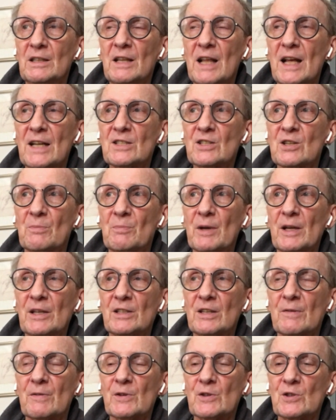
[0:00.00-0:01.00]
that's the big
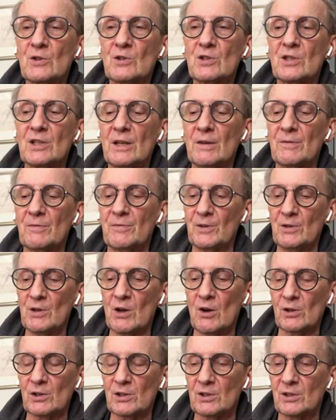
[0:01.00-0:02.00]
difference you see. If you
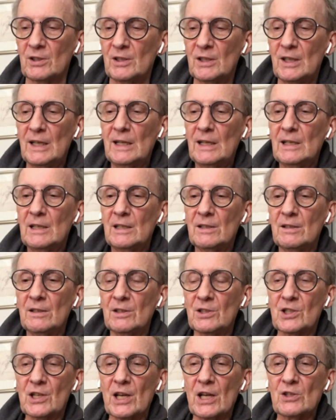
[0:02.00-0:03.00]
notice, the
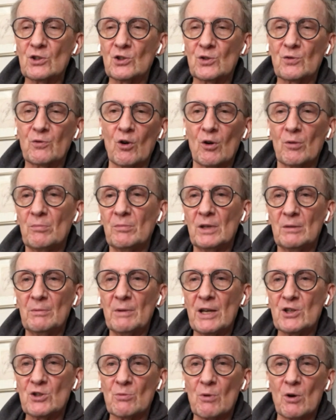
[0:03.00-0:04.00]
schedules for a
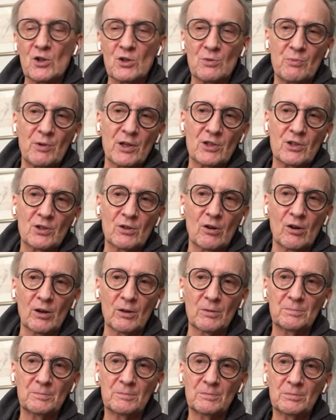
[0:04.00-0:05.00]
major motion picture are
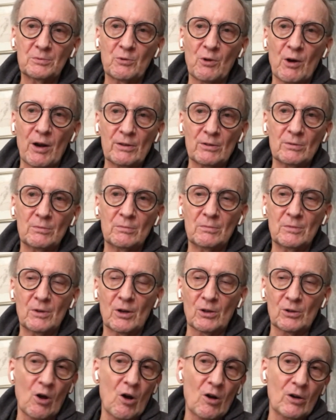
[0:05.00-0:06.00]

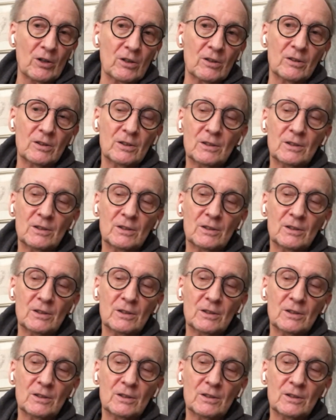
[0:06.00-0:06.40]
longer.